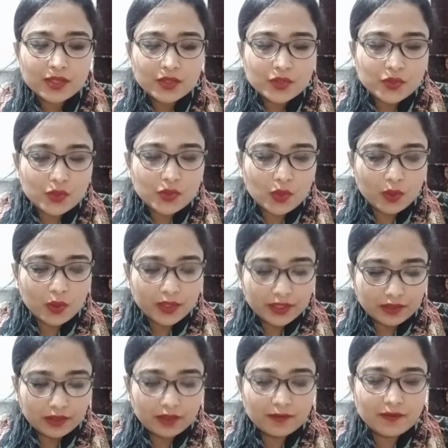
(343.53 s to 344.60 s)
So
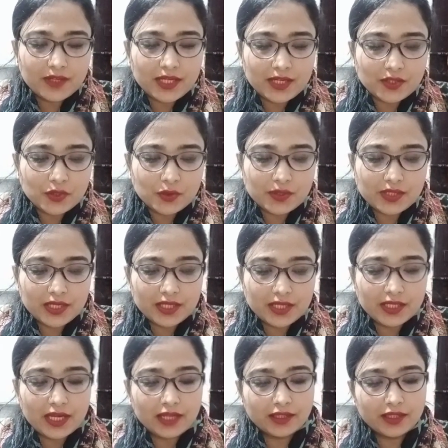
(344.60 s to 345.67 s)
here we get to see
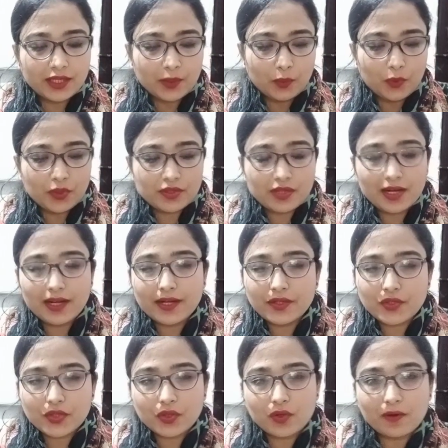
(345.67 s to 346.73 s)
that there was a
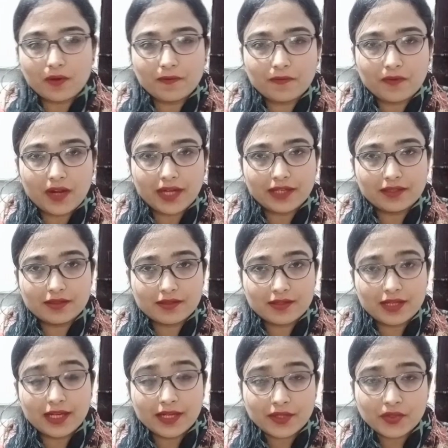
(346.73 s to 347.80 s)
littering of
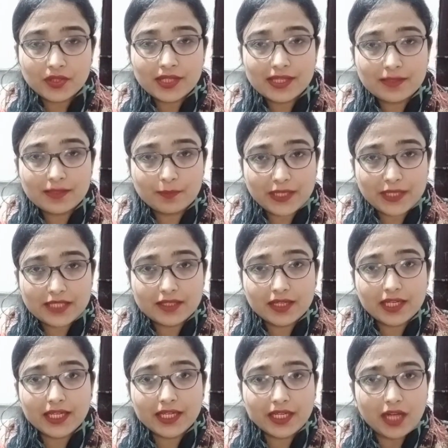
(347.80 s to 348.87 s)
wires. Littering is
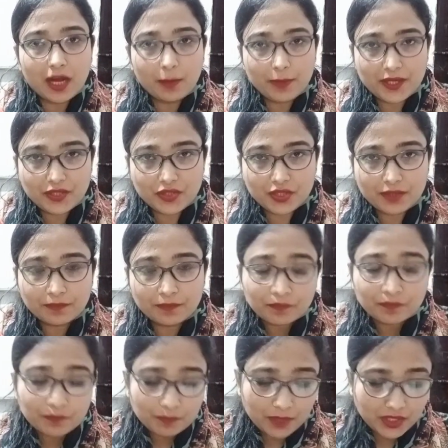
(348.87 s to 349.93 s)
basically garbage,
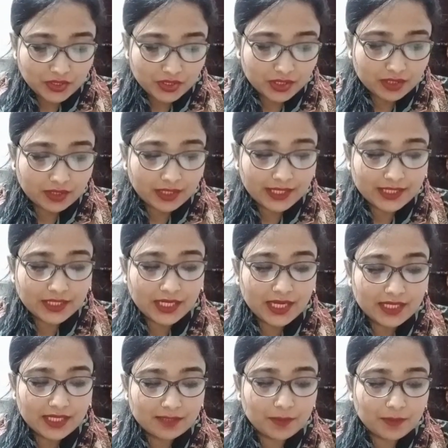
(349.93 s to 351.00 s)
but here it
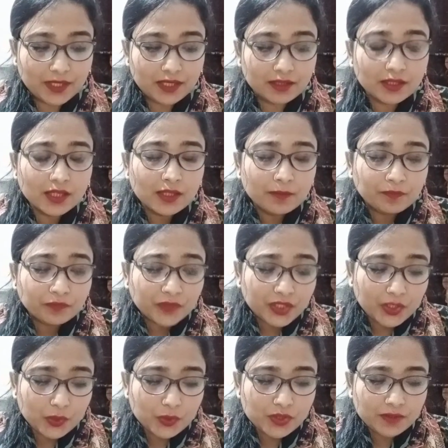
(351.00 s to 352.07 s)
has been
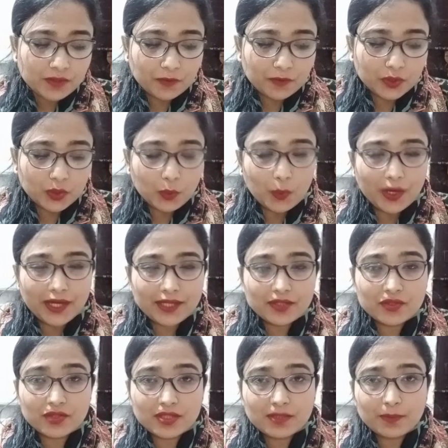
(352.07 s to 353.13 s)
used for the
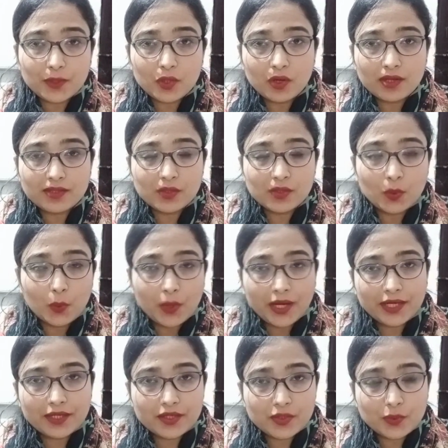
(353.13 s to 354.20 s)
wires just because the
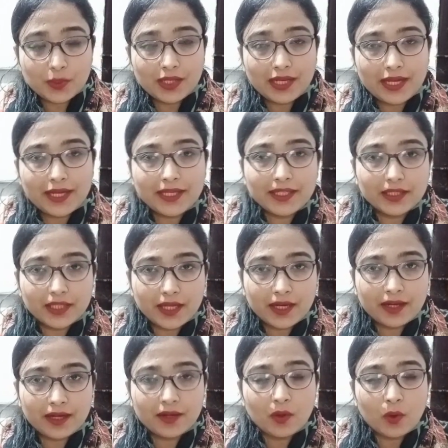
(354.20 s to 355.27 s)
wires were lying
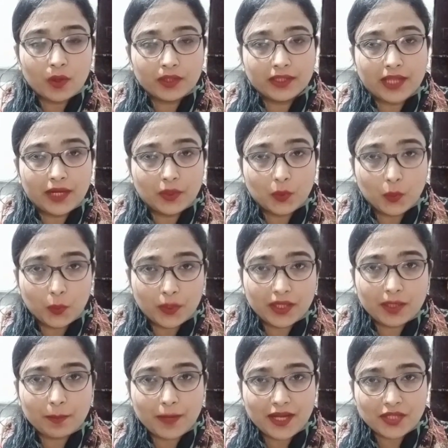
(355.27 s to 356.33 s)
there on that
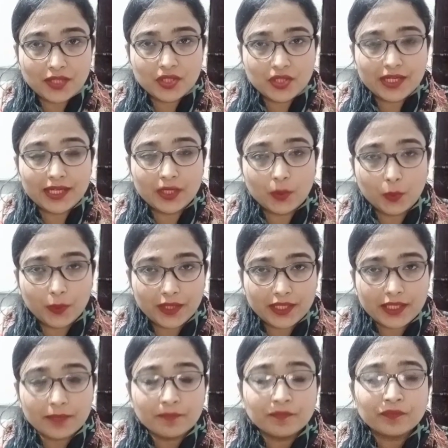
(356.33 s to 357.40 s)
workbench in a
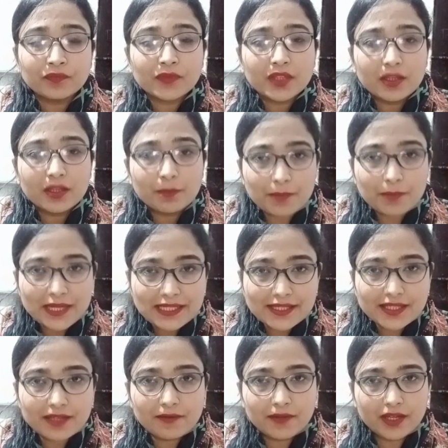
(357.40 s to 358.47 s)
very
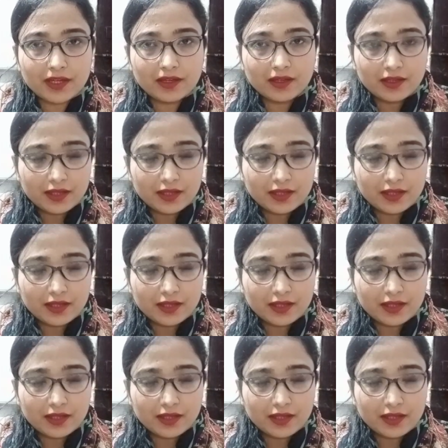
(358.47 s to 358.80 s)
messy way,